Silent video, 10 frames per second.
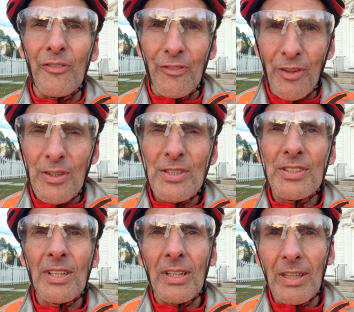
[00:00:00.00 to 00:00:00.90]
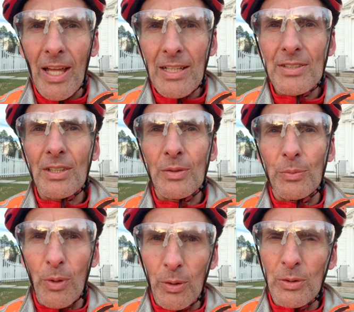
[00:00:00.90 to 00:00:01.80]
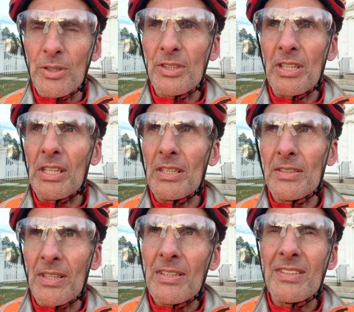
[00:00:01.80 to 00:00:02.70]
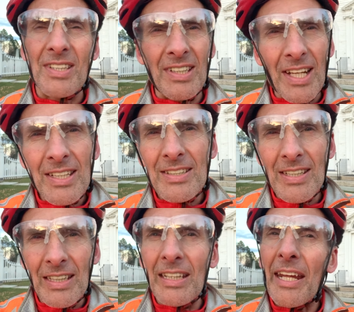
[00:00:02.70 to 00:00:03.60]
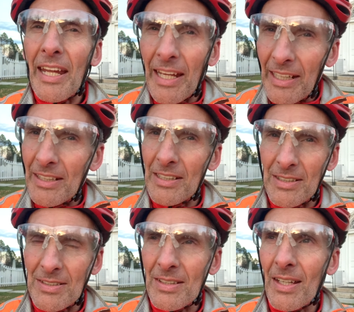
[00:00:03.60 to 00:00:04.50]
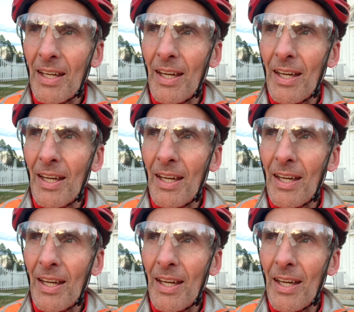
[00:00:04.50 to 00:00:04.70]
first classic roller ski since the 1980s.